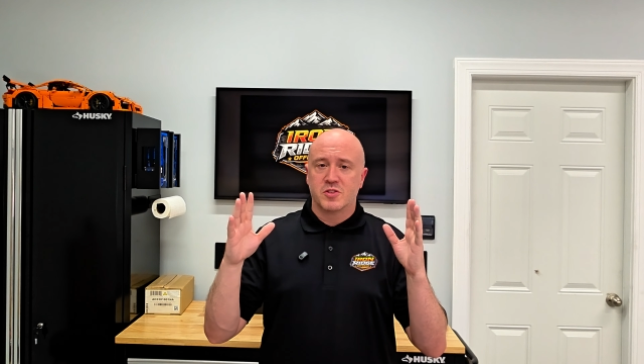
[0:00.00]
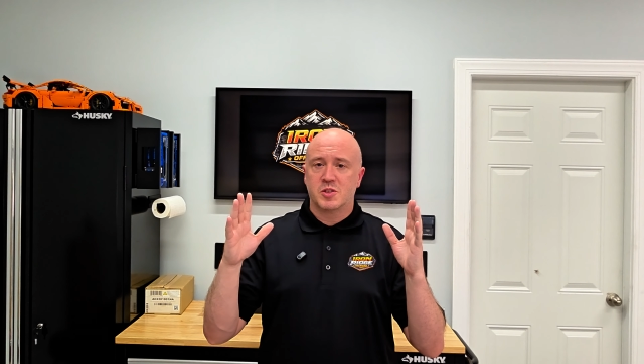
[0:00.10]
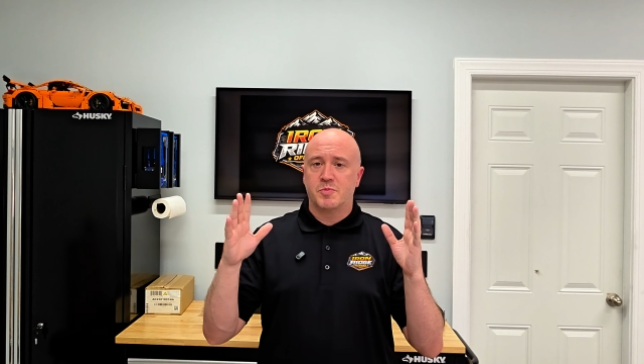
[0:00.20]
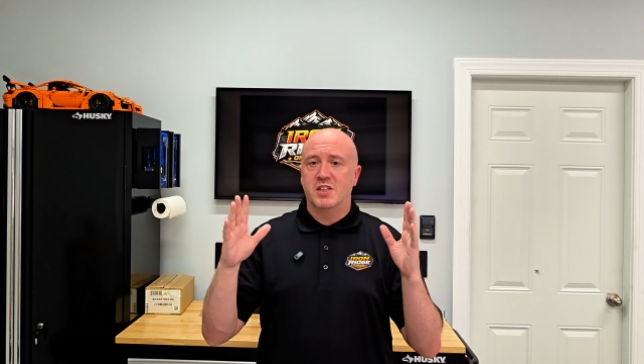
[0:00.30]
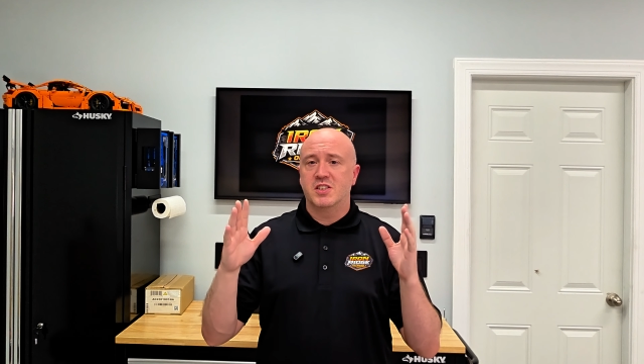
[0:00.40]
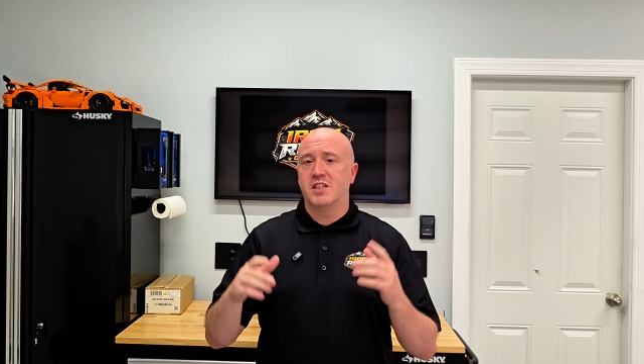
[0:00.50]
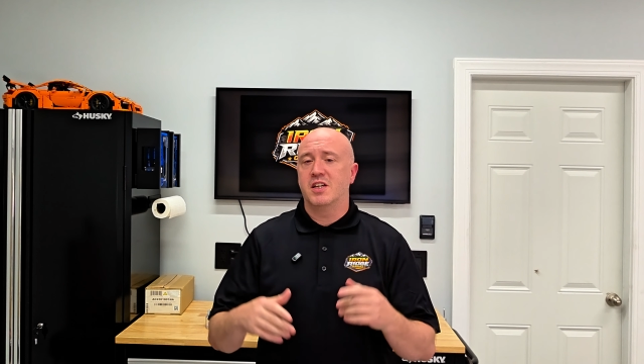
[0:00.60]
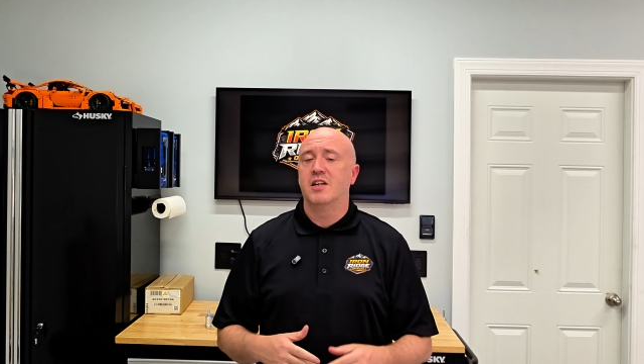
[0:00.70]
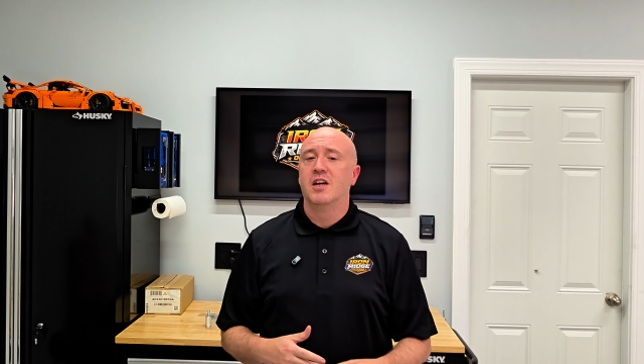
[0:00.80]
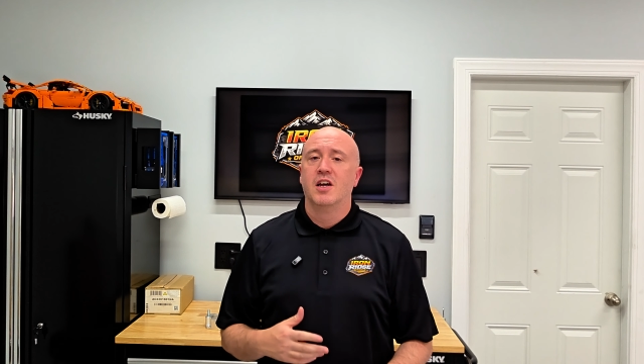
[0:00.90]
suspension
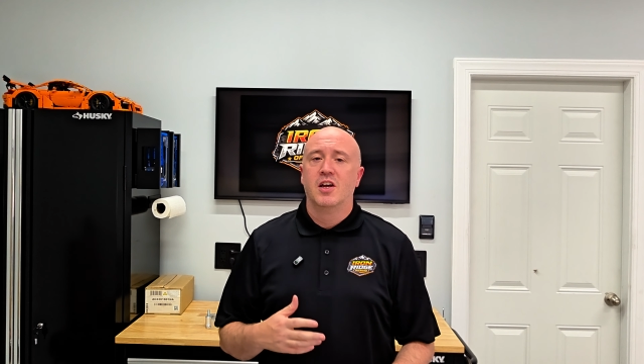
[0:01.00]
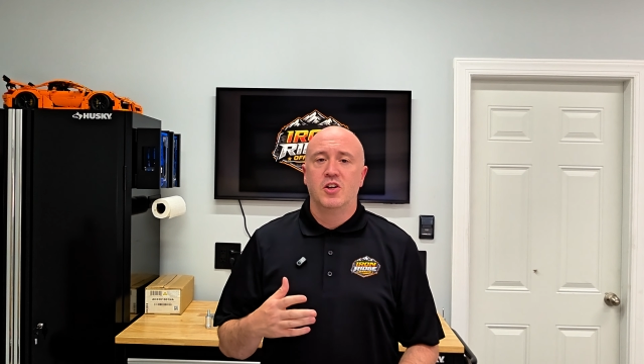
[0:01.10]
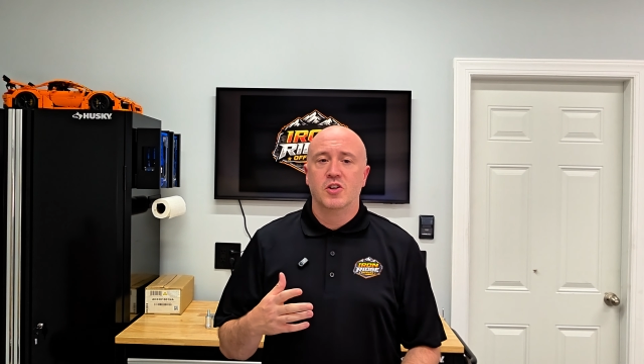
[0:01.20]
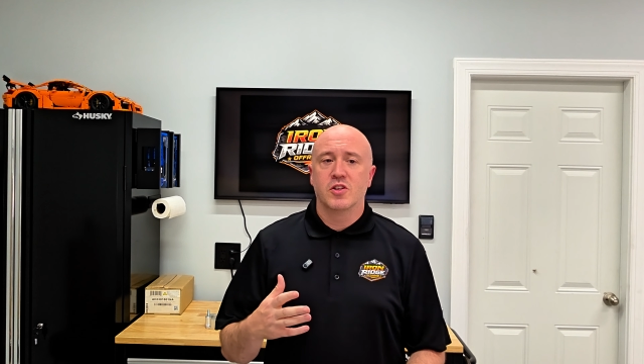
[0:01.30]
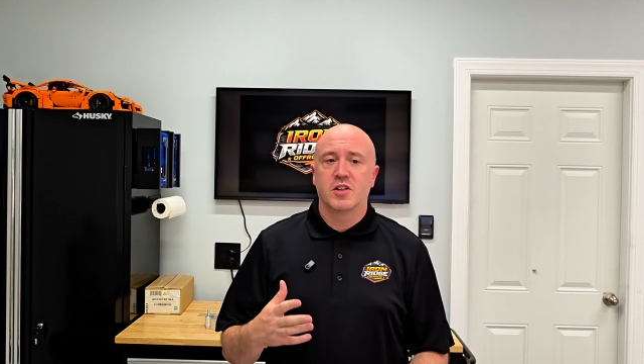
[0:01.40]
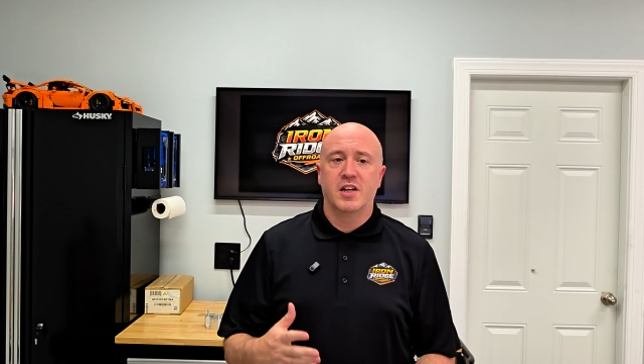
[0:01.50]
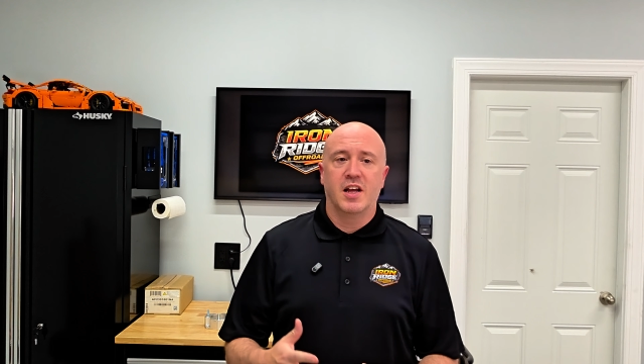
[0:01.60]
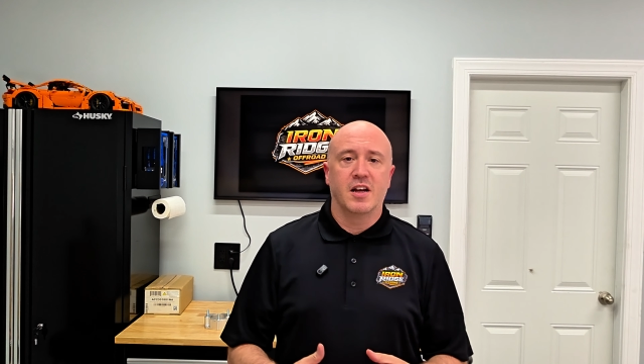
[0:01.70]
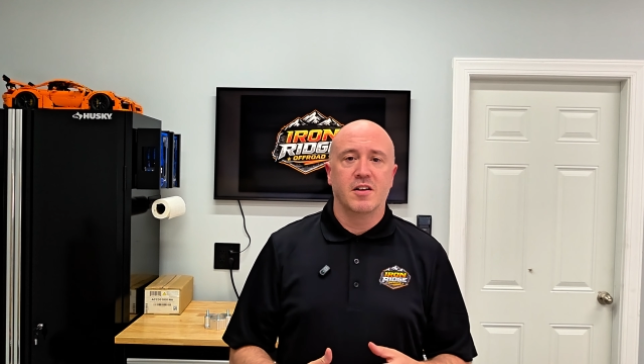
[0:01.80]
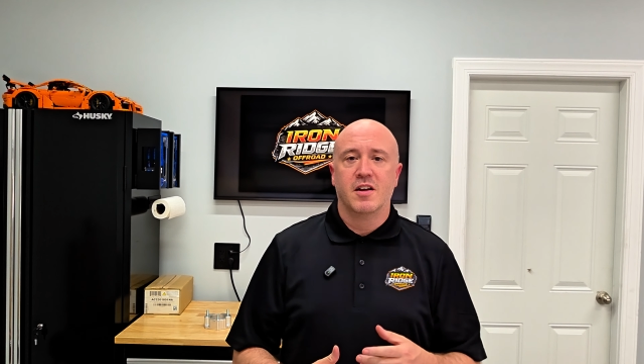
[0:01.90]
kit, you're looking
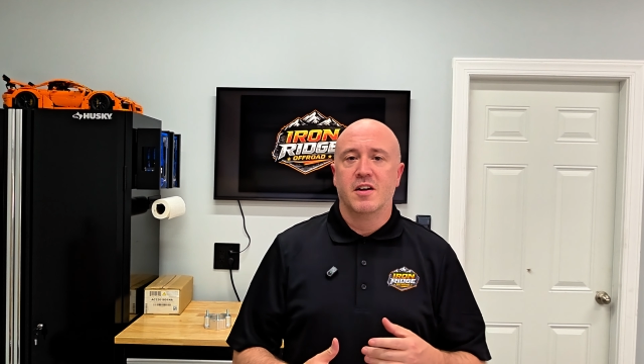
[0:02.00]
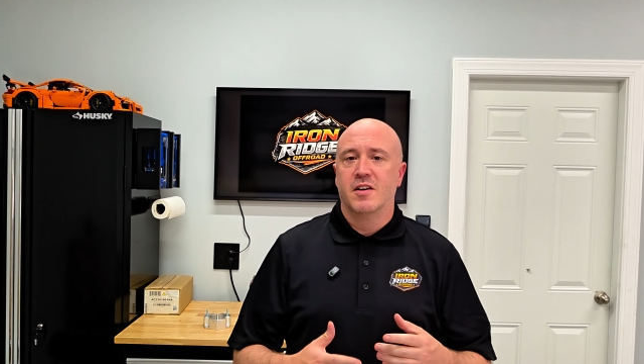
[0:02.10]
at